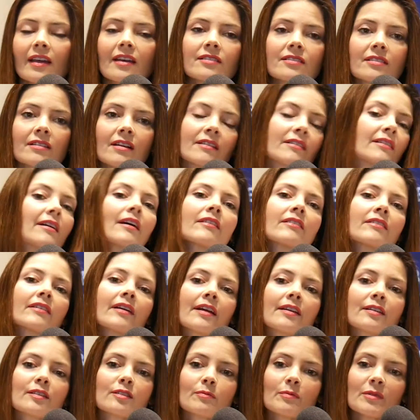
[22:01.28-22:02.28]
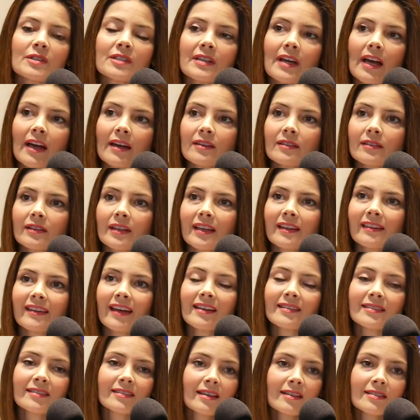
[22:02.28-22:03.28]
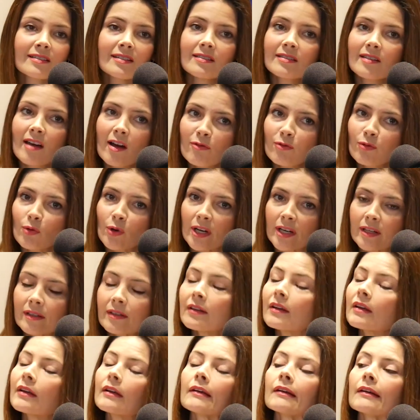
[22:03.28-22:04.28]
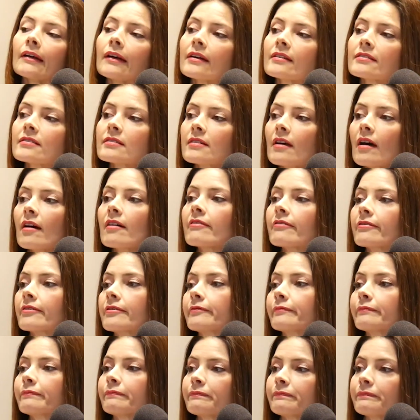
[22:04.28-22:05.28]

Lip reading: agent on the other end is mishandling? That's a tough one. That's tough.